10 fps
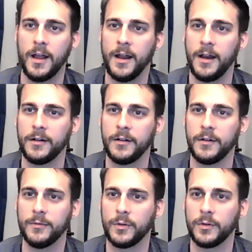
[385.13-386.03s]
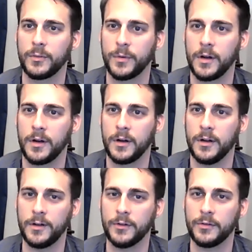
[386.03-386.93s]
And of course, we're on
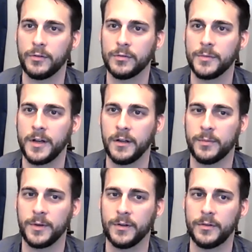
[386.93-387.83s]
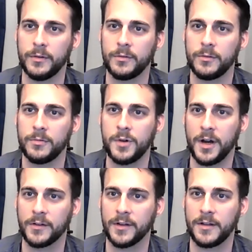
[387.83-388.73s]
all social media as well. So
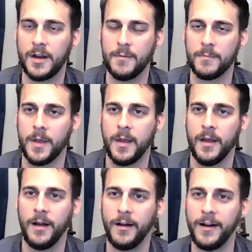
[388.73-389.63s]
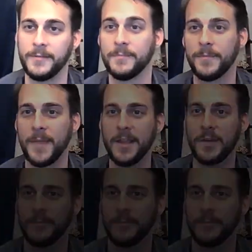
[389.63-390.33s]
check us out there. All right. Thank you.